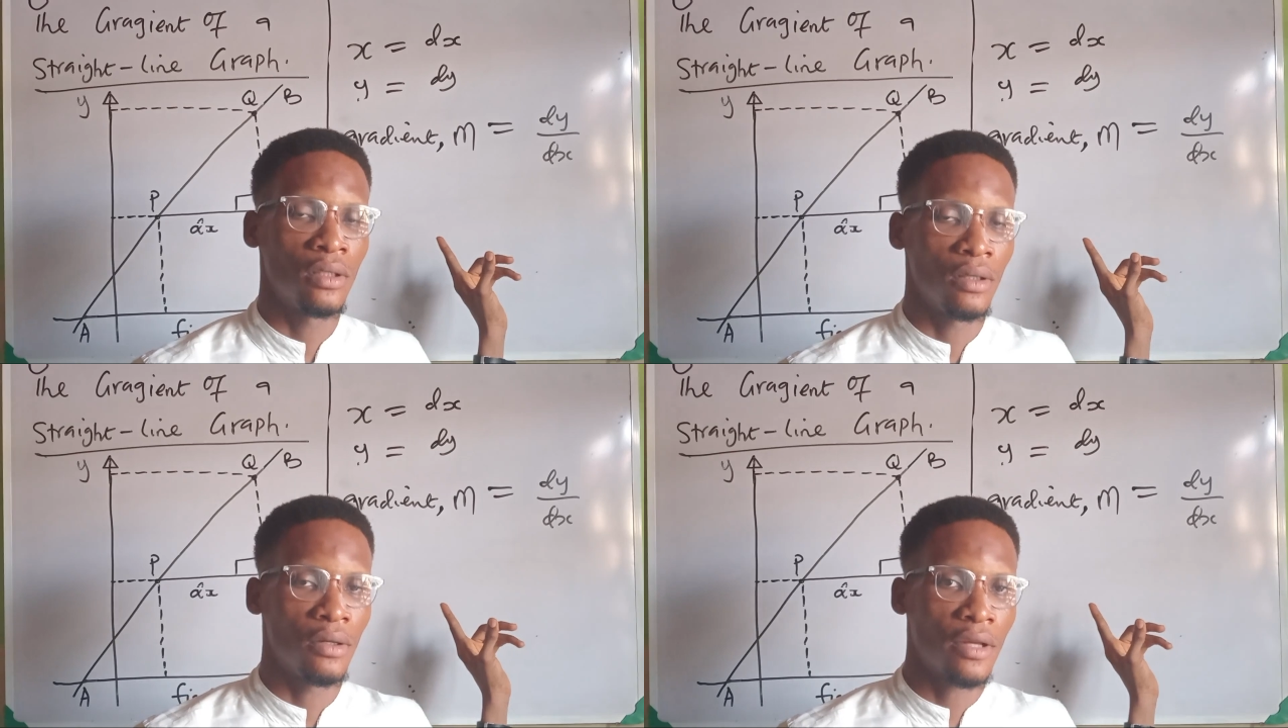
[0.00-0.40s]

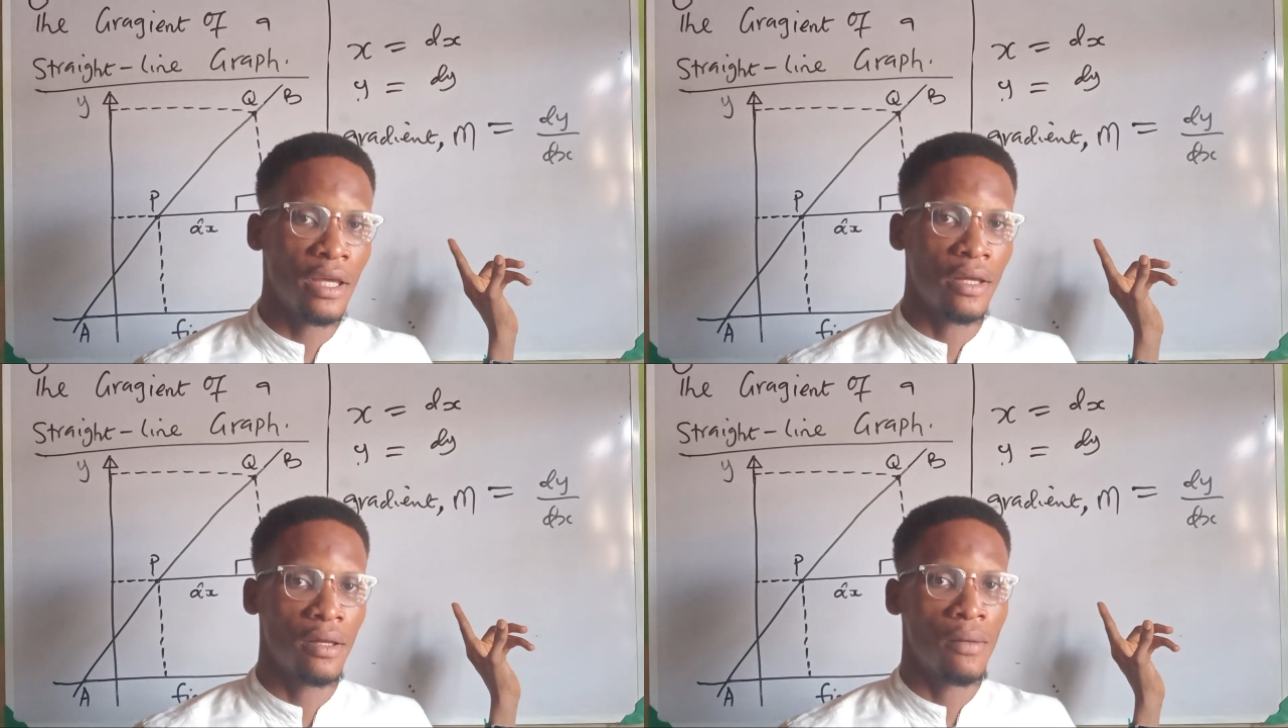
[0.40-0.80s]

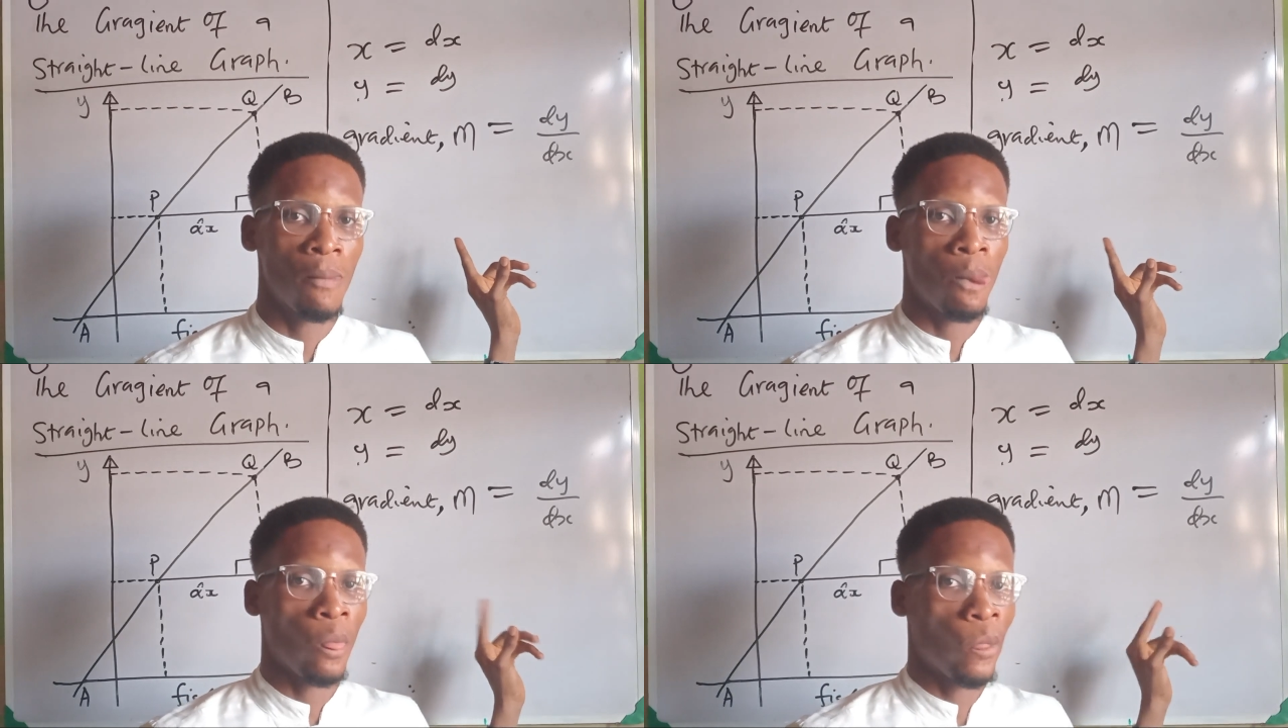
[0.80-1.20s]
Okay,
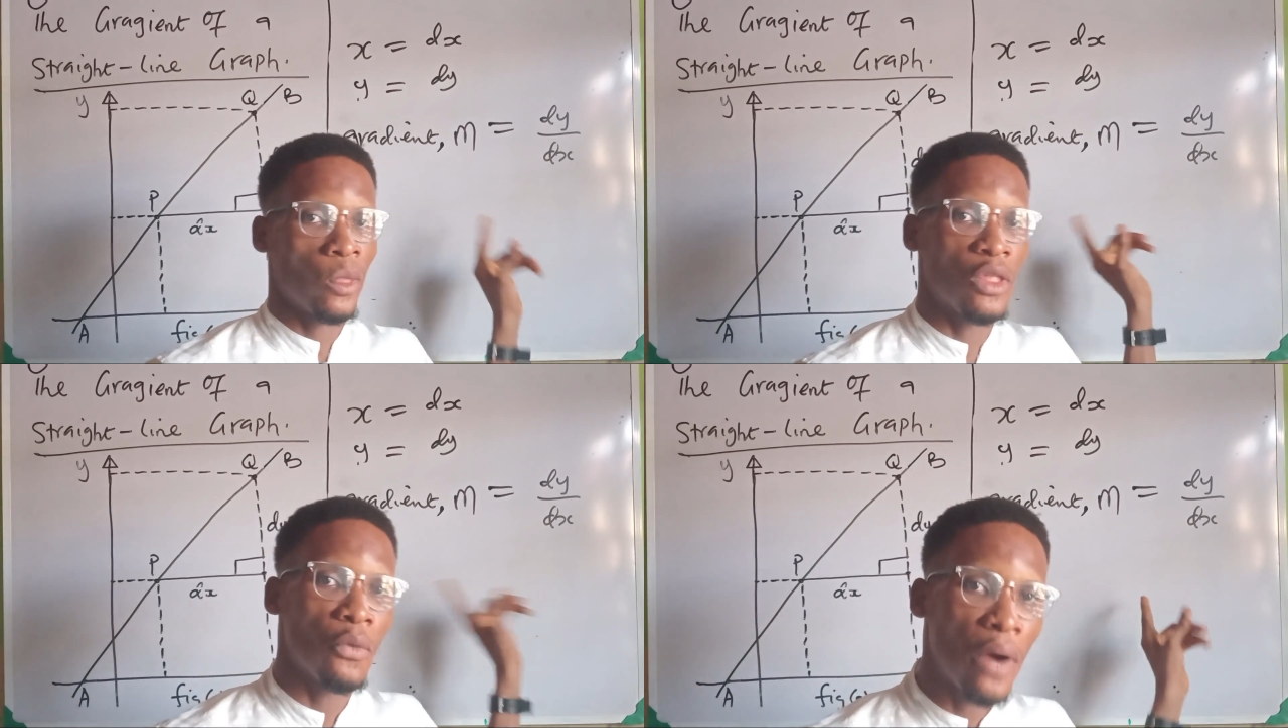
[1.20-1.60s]

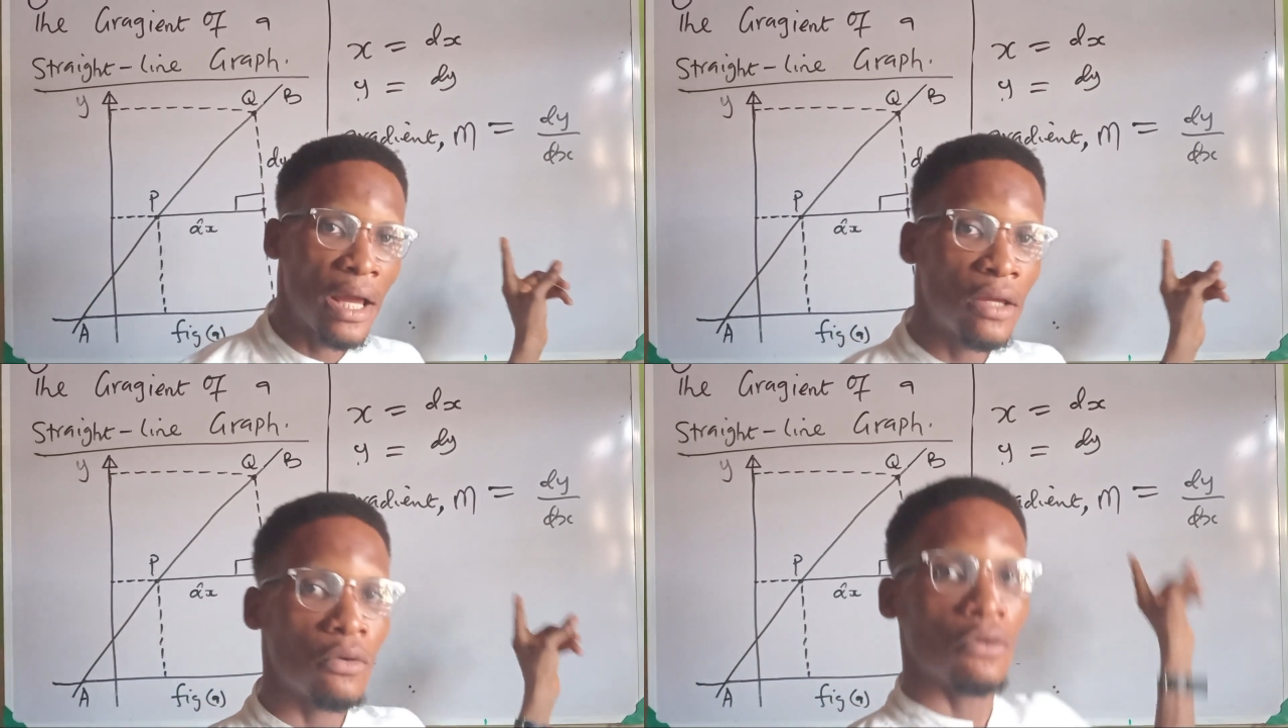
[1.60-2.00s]
dy
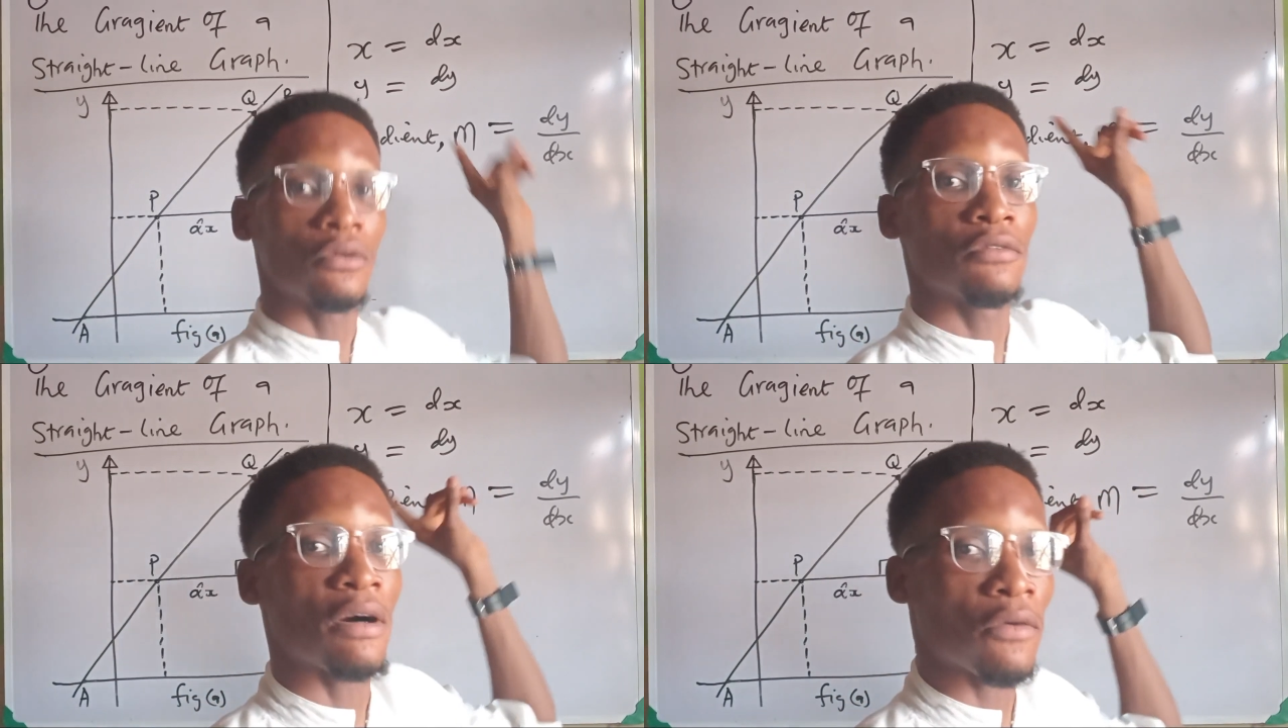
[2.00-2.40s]

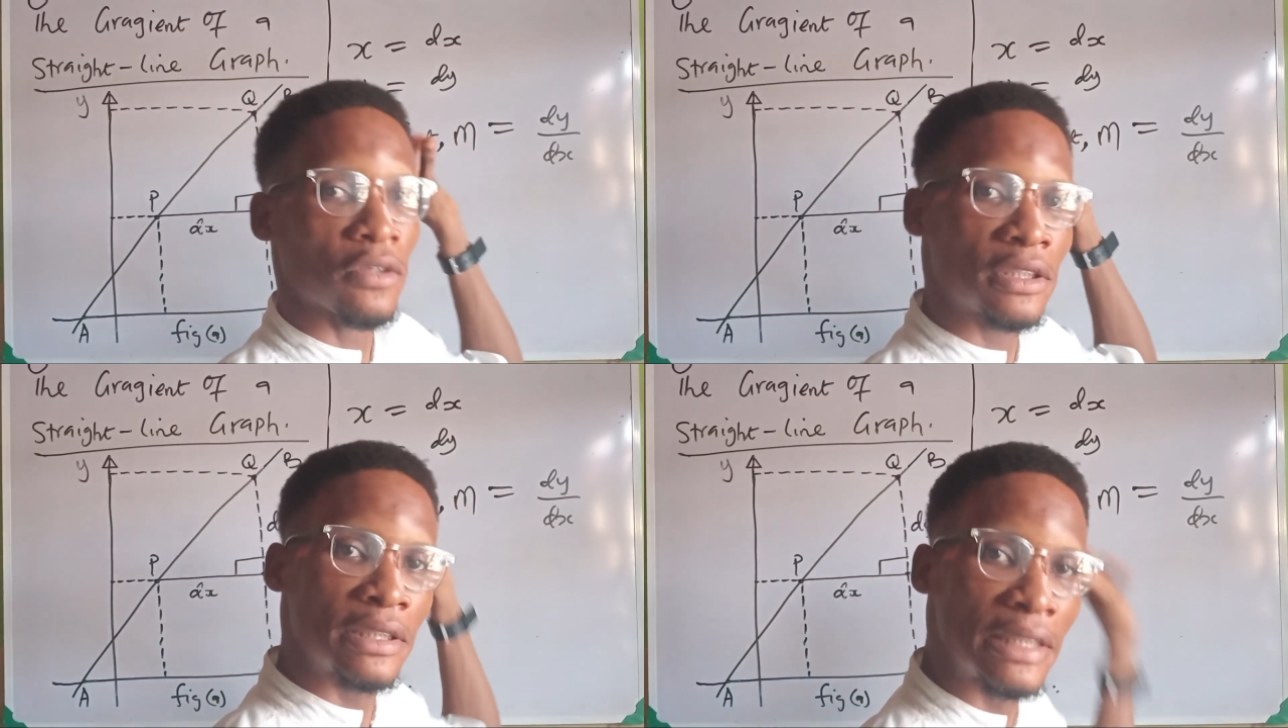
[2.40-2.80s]
over
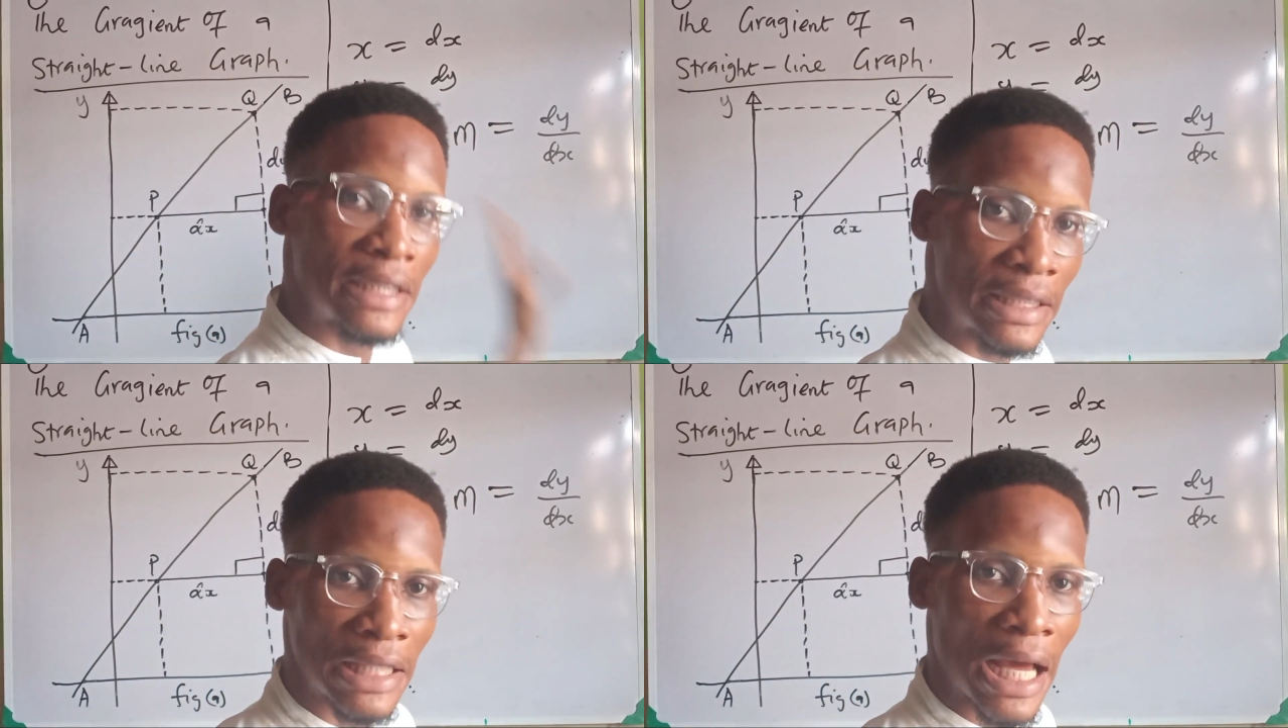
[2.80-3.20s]
what?
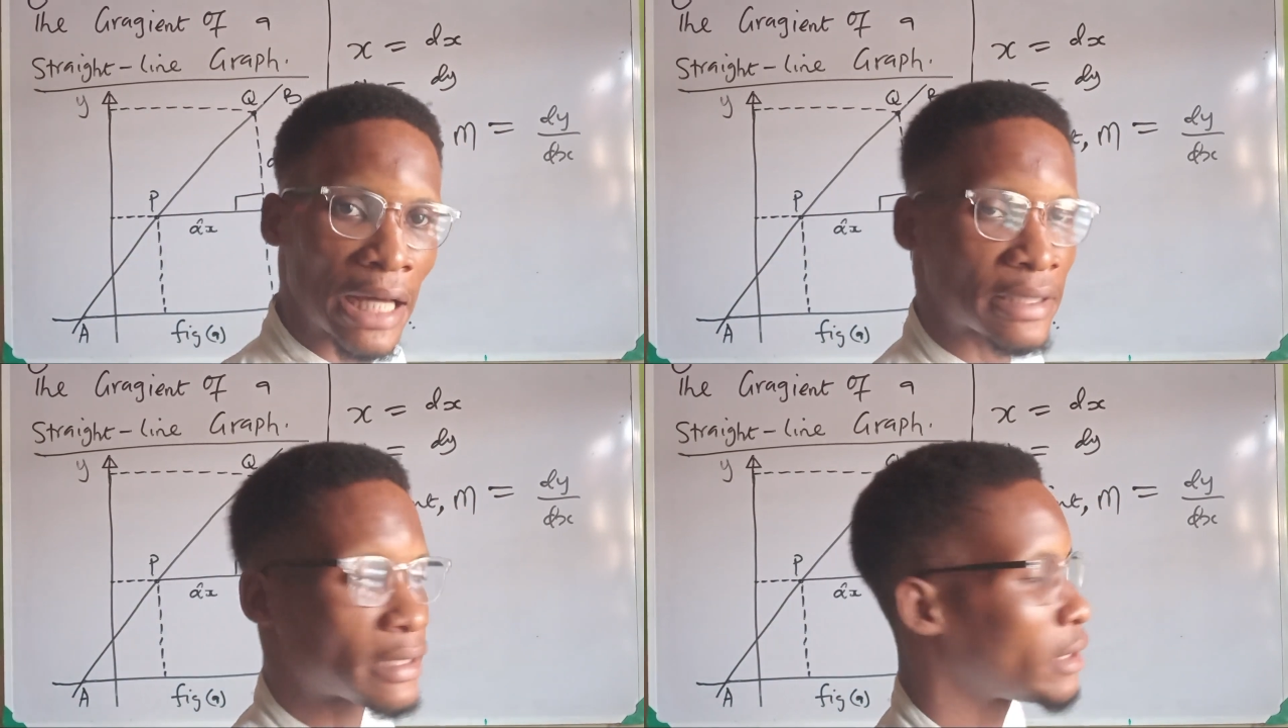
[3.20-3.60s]

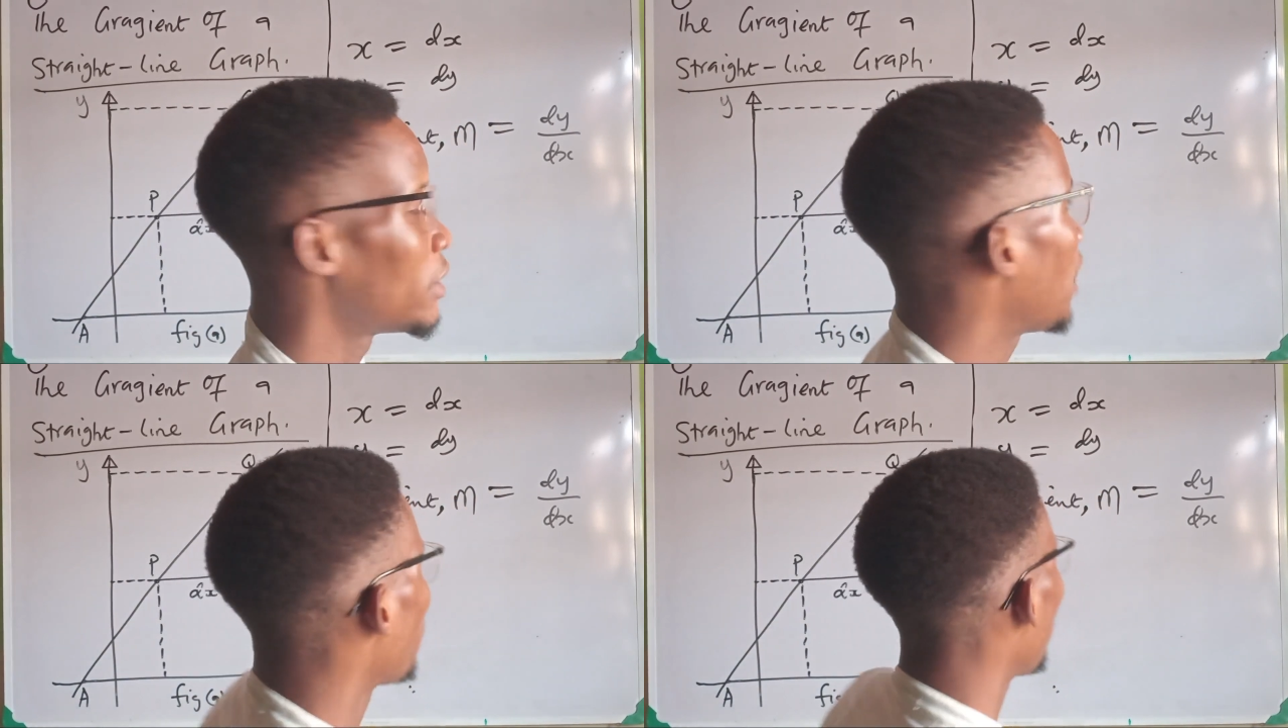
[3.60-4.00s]
Dx,
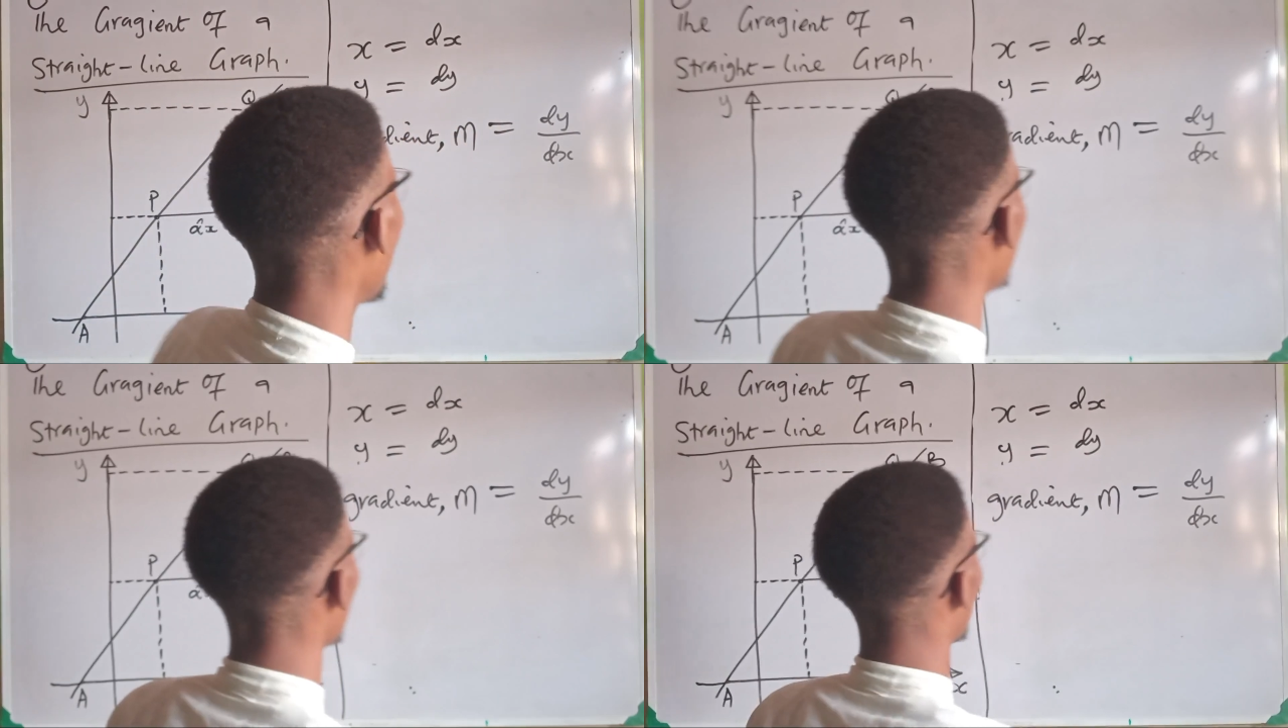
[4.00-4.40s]
where we